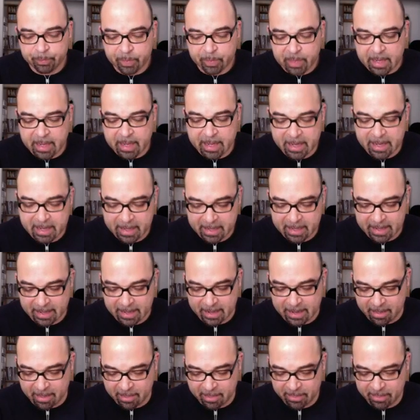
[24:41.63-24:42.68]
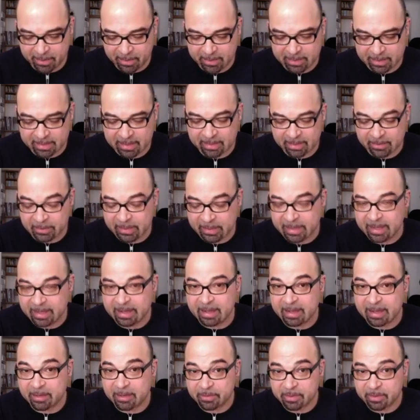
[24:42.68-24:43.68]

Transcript: I thought that, okay, I